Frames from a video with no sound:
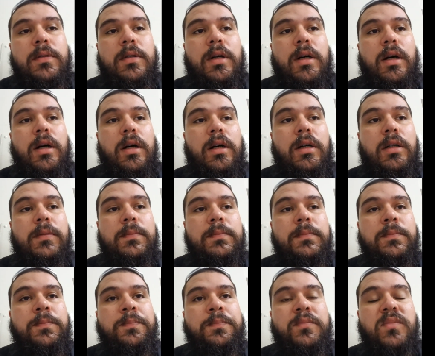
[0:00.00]

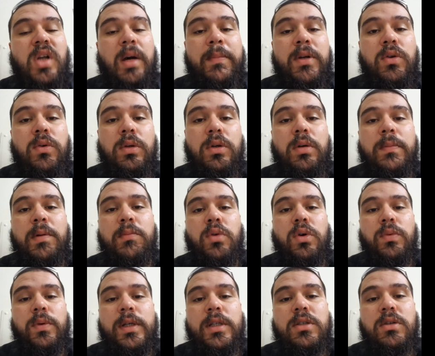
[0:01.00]
I'm going to do a little bit
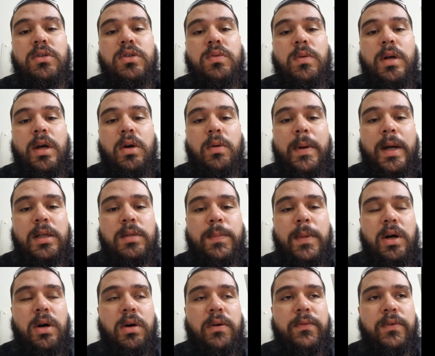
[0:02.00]
more research when I go back to
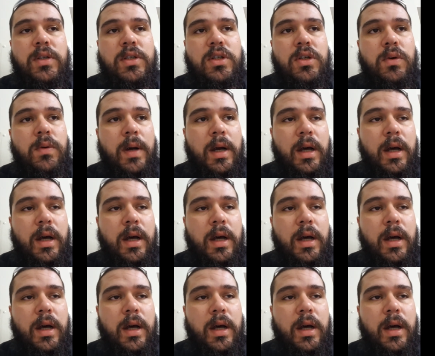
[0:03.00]
my office too.